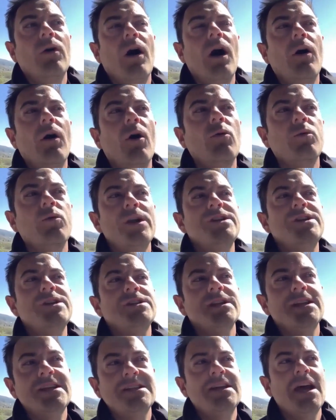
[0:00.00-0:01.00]

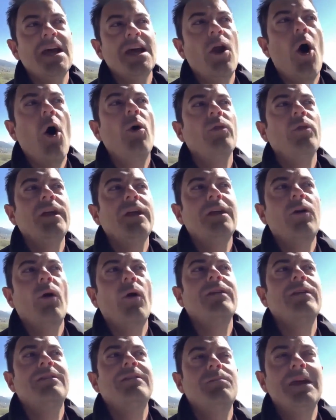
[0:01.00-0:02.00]
originally said only
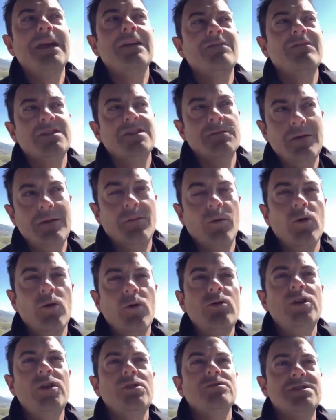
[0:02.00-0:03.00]
going to be given to people
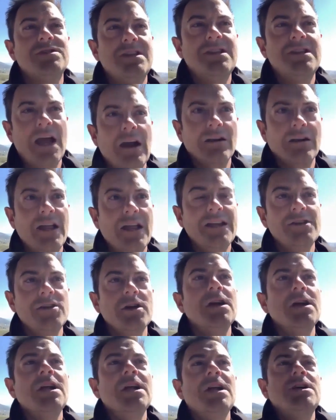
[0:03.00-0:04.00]
who used their
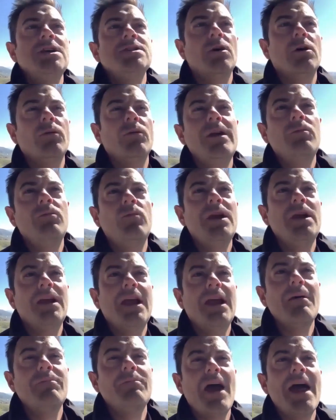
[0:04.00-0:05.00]
lender. So we
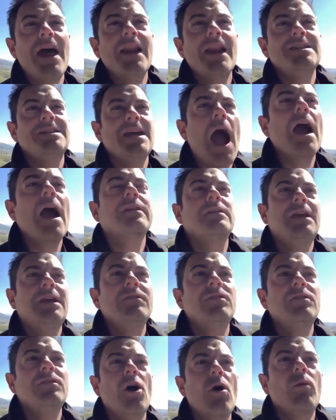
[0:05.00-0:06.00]
kept that intact,
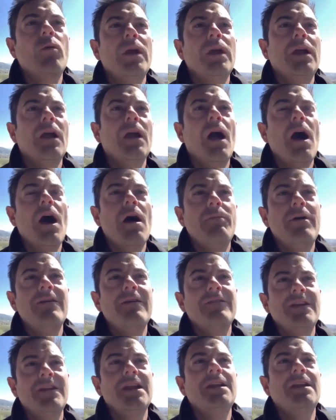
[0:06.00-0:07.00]
even though we
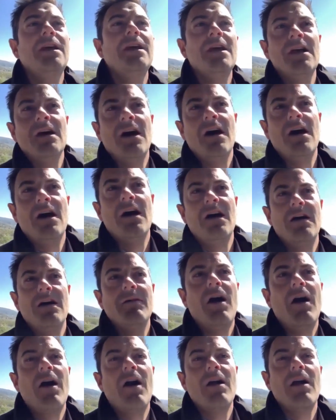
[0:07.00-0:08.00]
pivoted
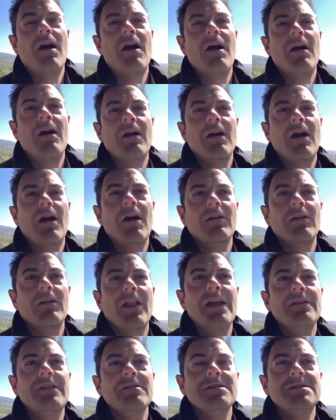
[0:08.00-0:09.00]
our
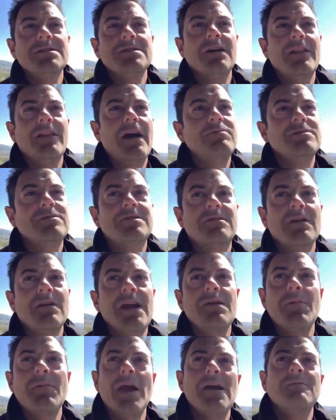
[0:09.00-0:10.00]
lender. So that was
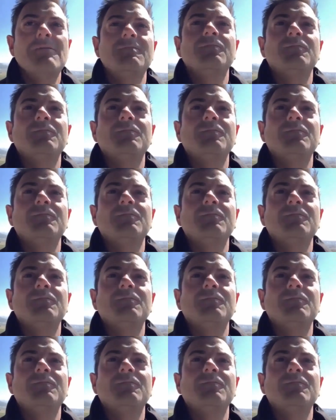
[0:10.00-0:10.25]
great, man.